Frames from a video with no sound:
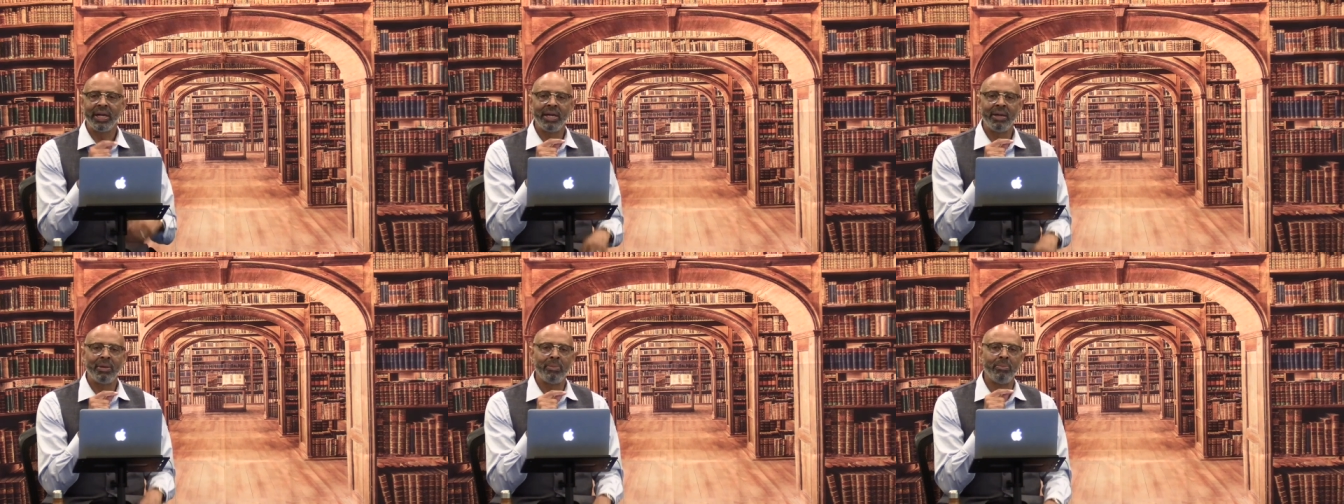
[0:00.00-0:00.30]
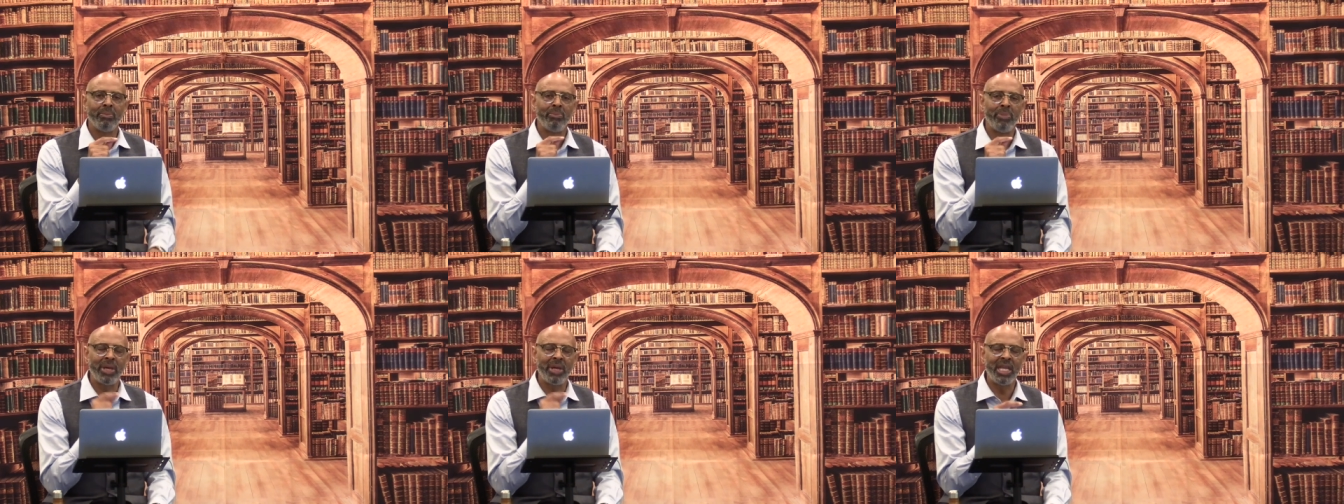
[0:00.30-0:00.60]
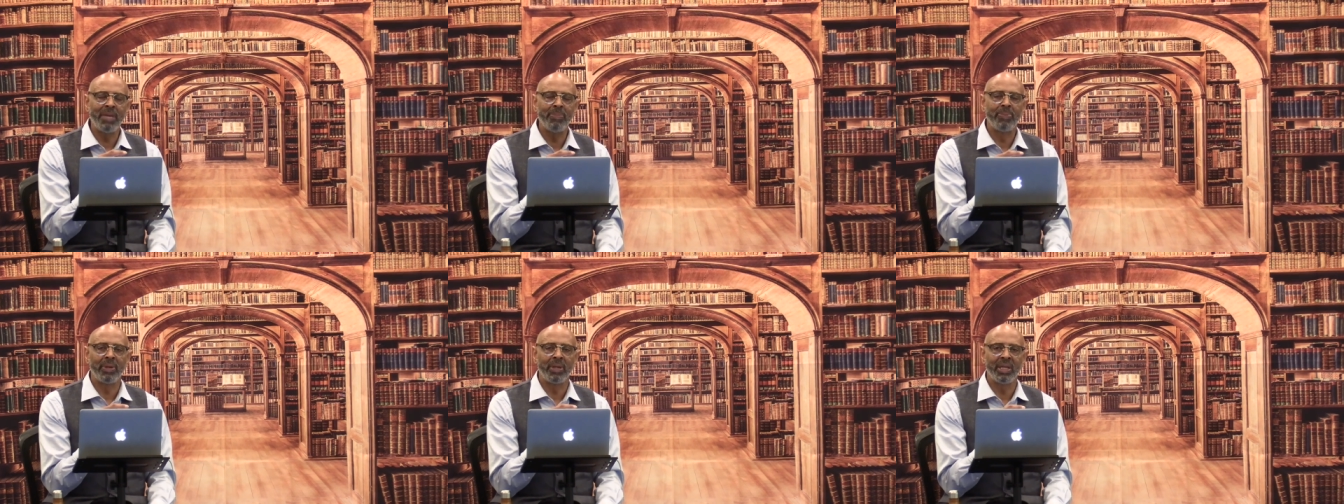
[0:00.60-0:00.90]
Many
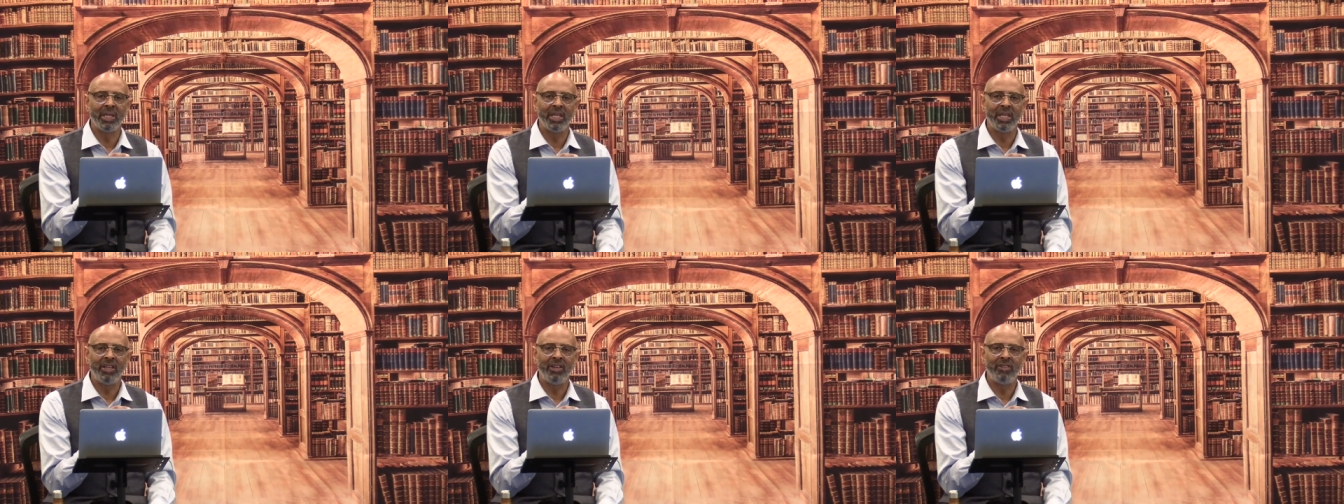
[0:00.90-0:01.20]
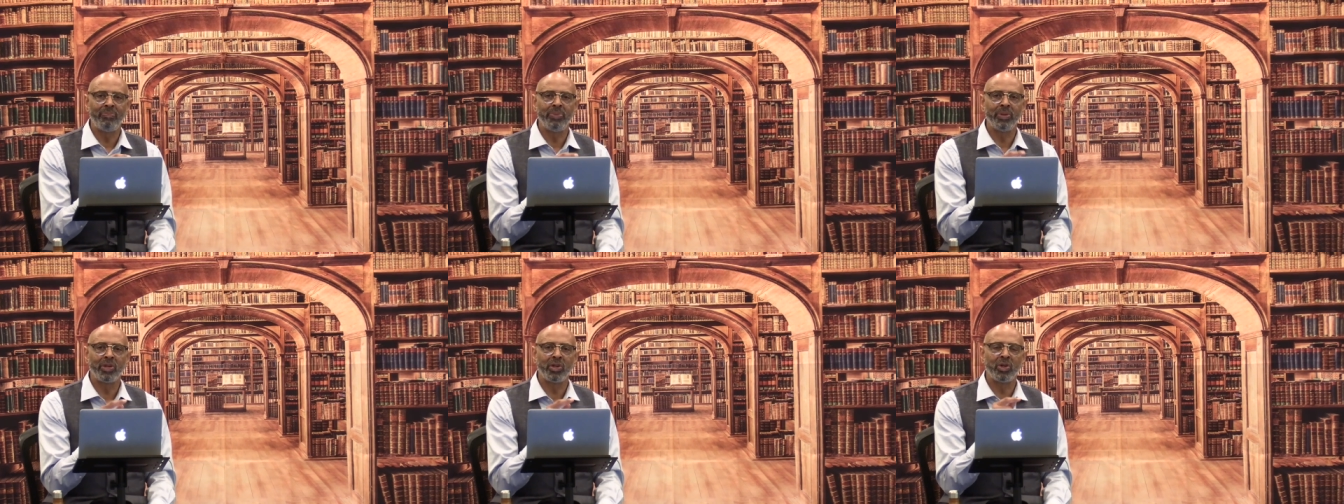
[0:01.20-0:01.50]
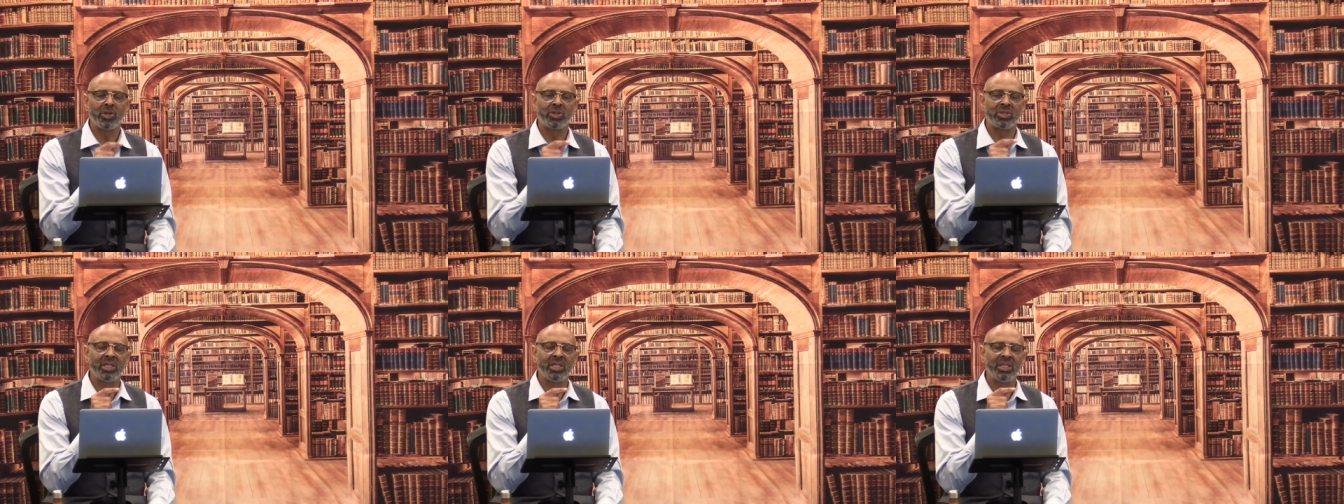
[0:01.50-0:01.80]
believe because
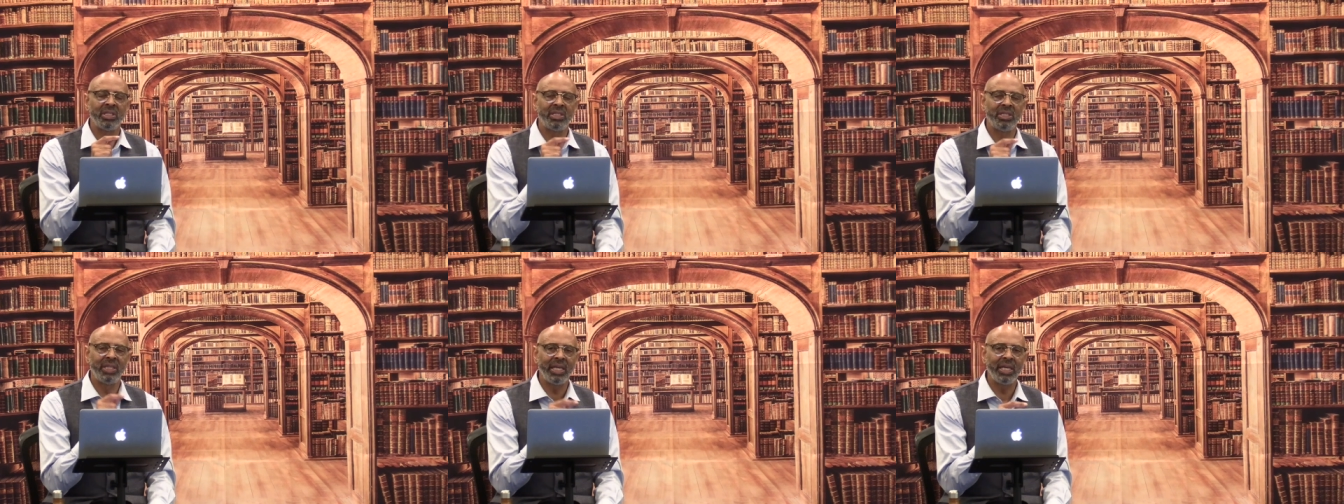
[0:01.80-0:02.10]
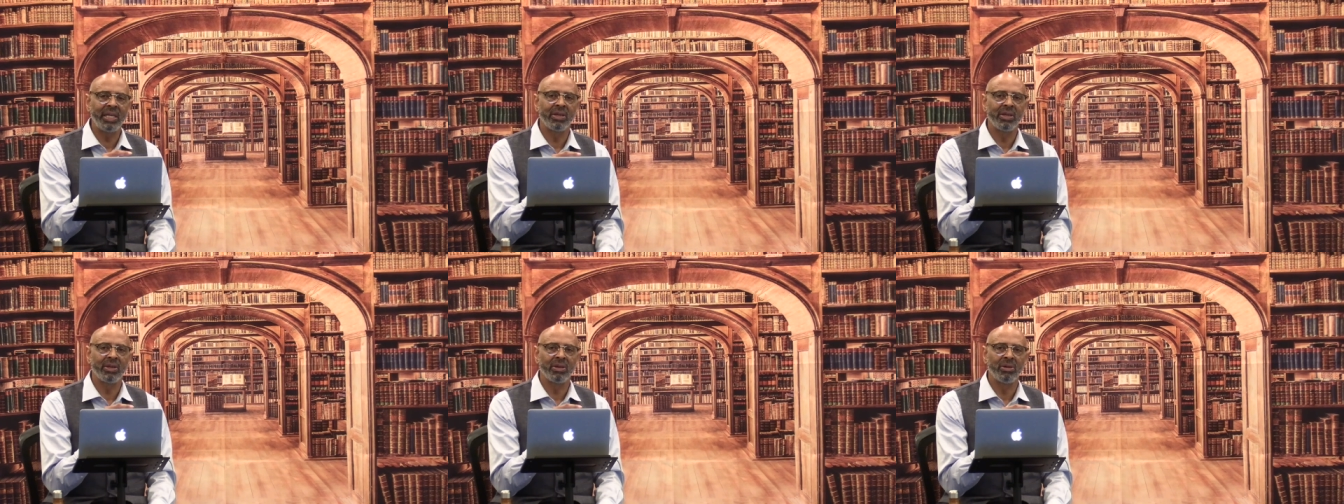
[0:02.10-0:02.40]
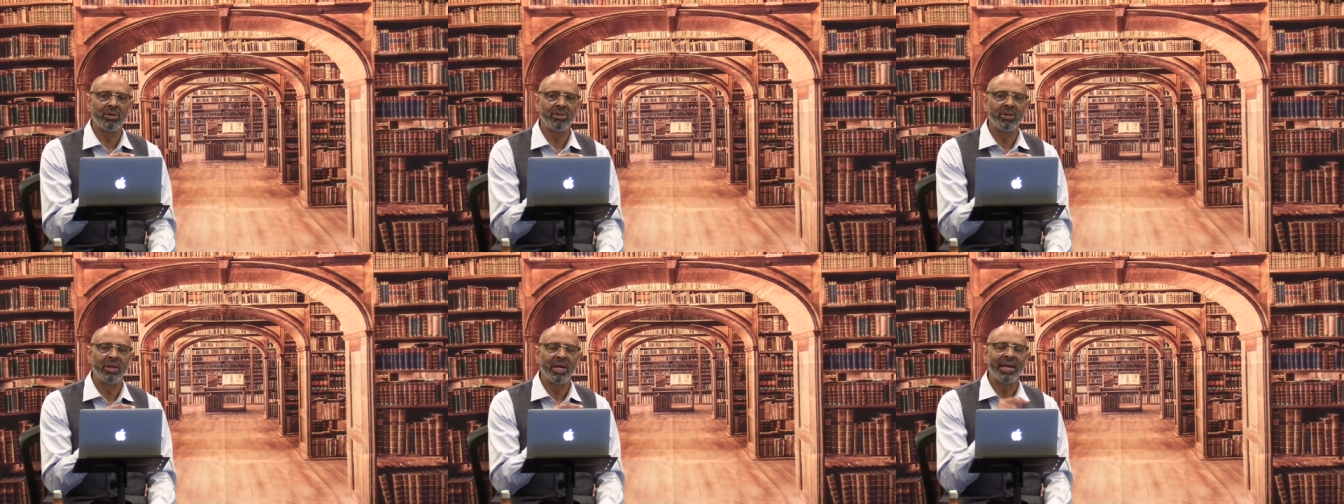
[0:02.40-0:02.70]
Ezekiel
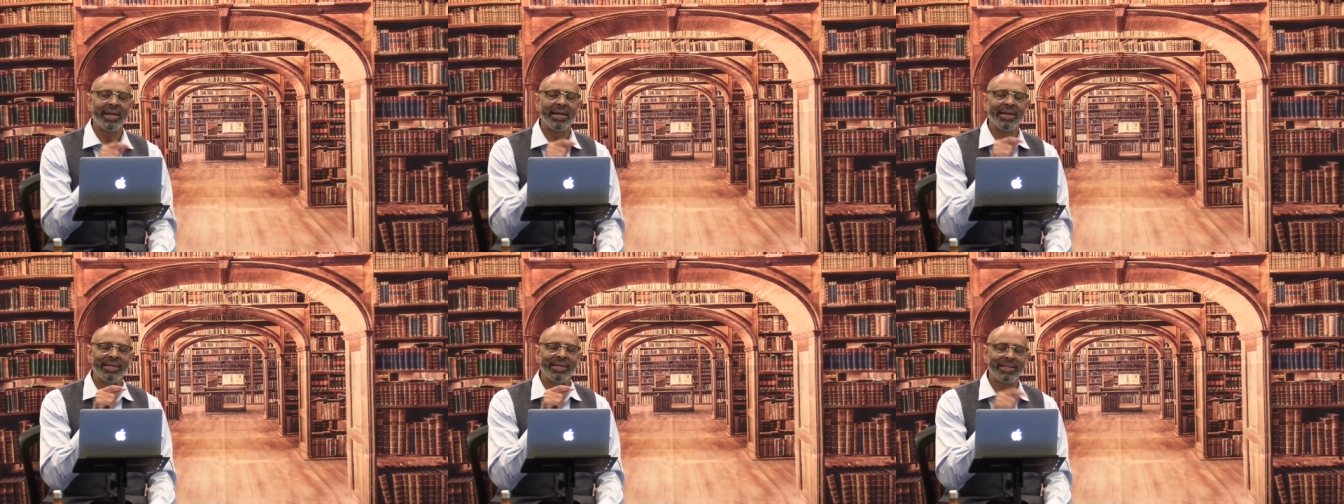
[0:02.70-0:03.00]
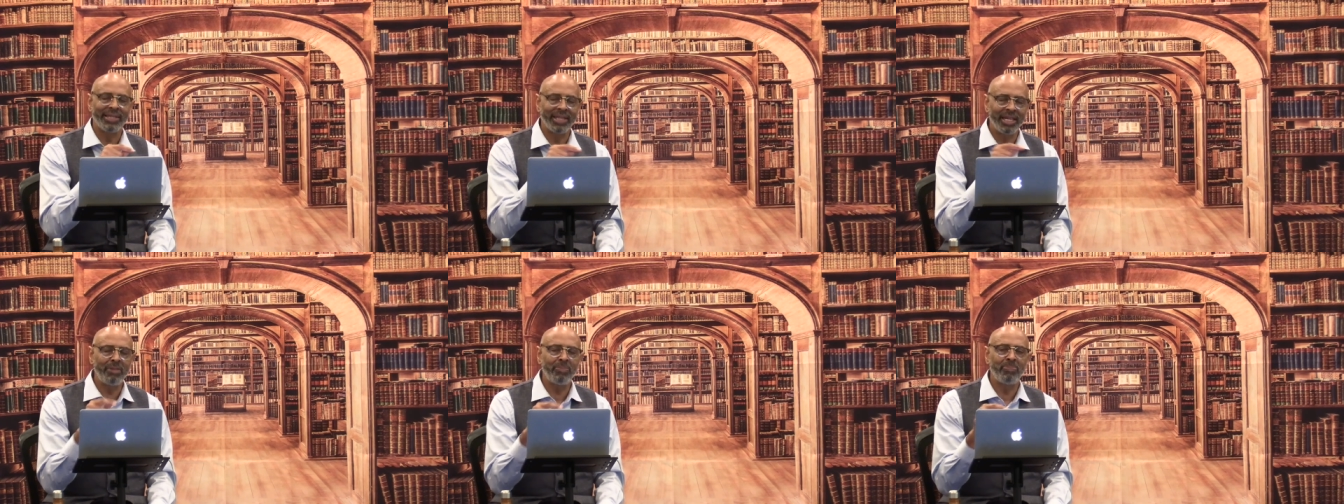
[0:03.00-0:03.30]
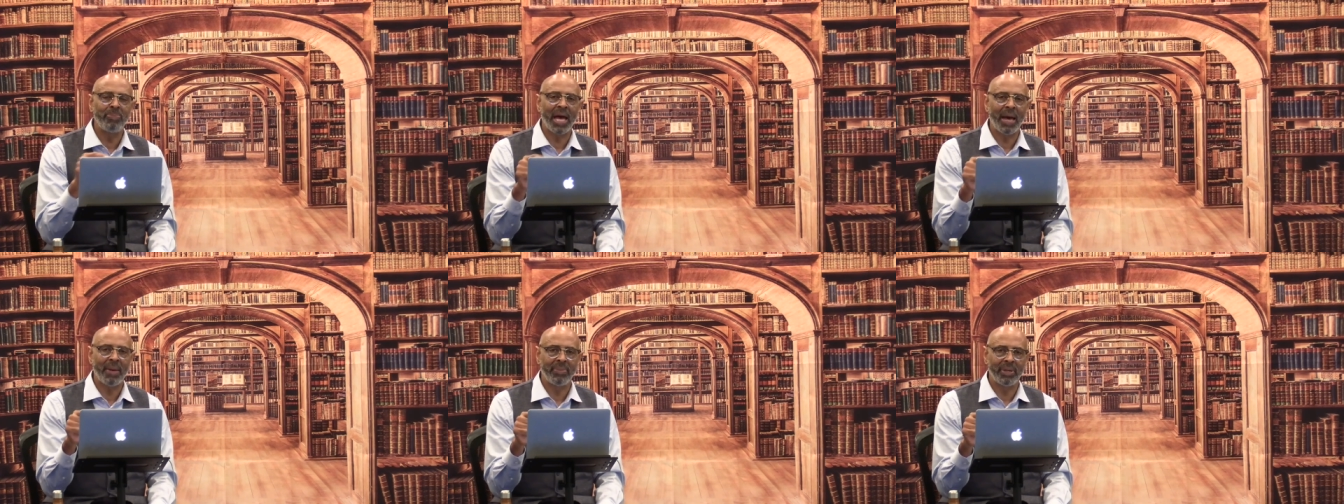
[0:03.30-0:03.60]
is in
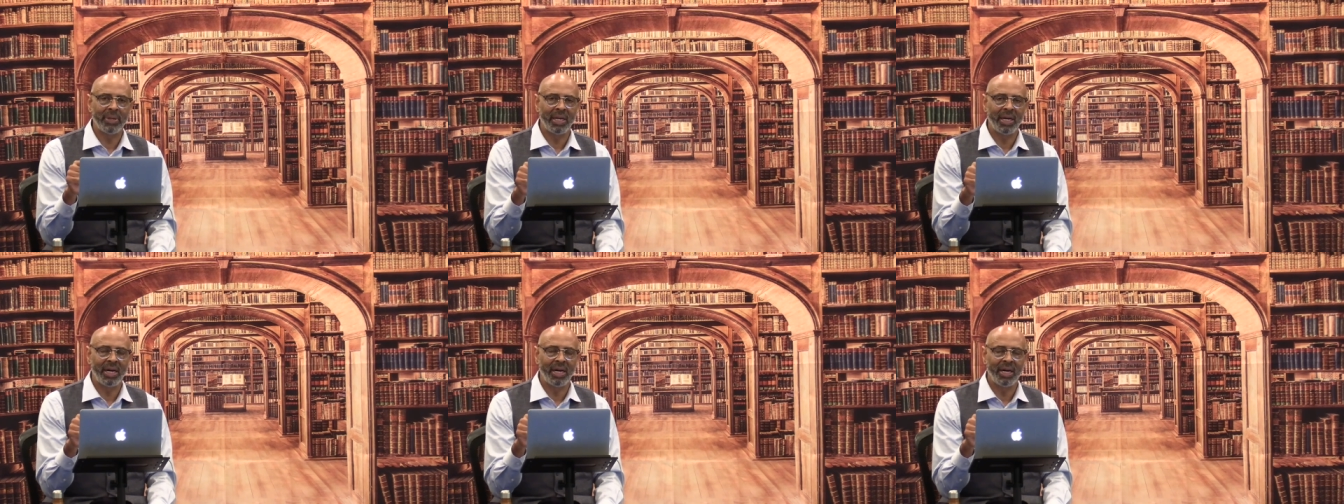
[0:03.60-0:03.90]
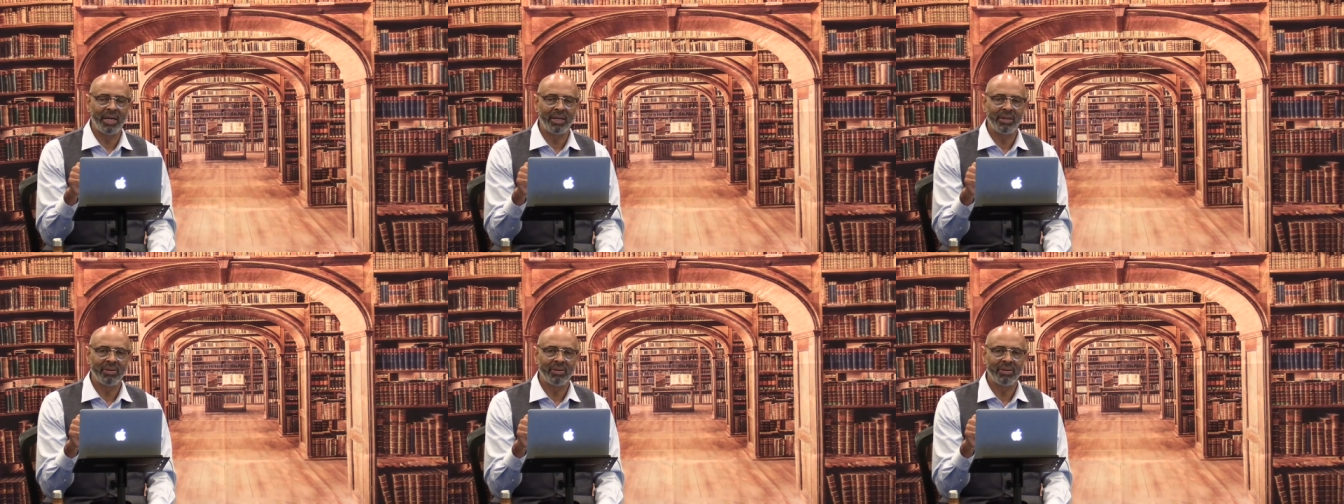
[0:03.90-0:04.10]
Babylon,